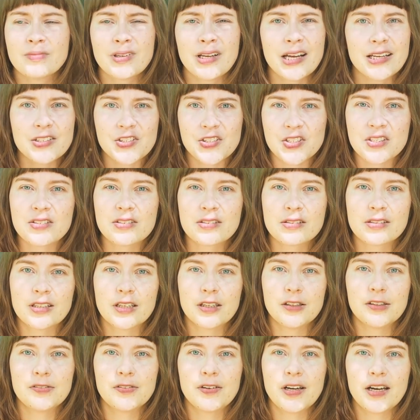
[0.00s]
And just to
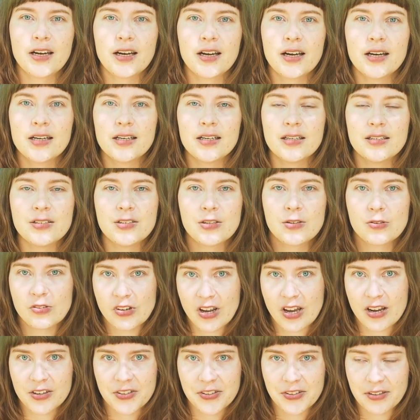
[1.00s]
clarify, I don't
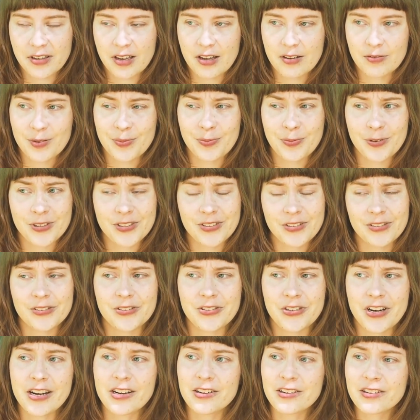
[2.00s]
actually have a personal
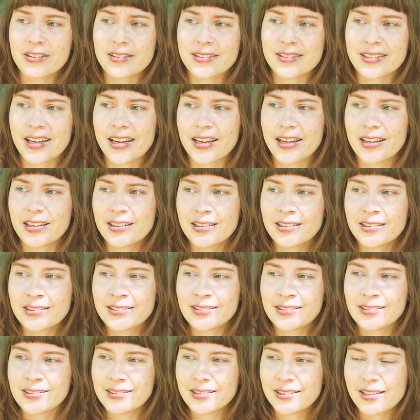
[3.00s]
trainer because I
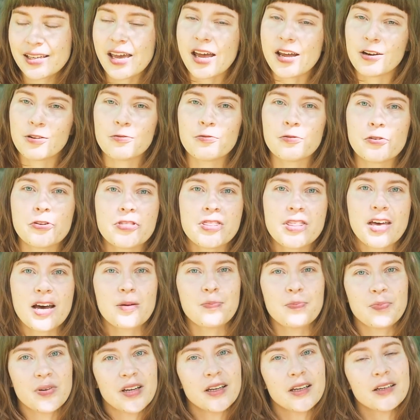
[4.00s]
can't afford that,
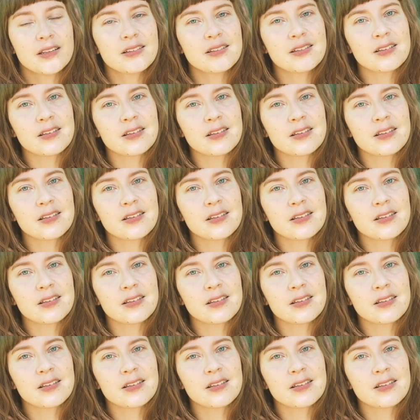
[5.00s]
but